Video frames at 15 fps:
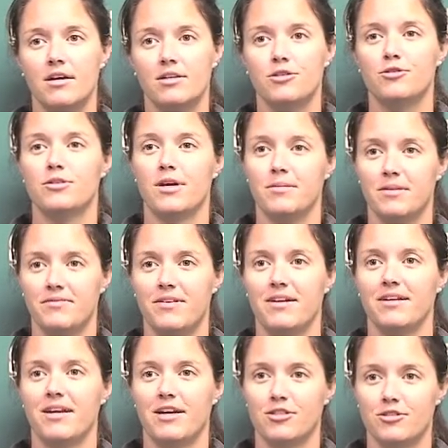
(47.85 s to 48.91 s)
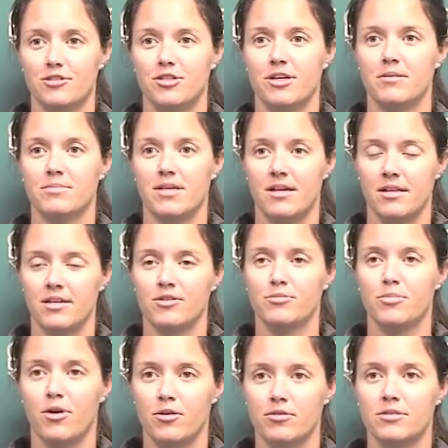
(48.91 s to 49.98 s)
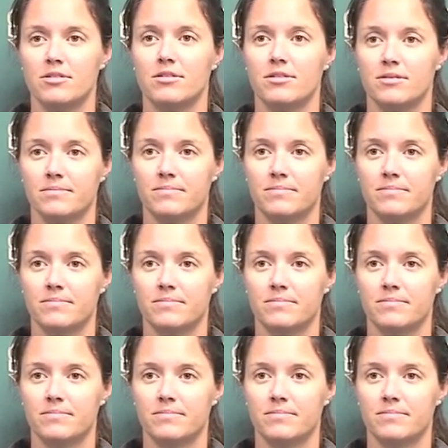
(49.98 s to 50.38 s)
two time defending national champs LIU Post.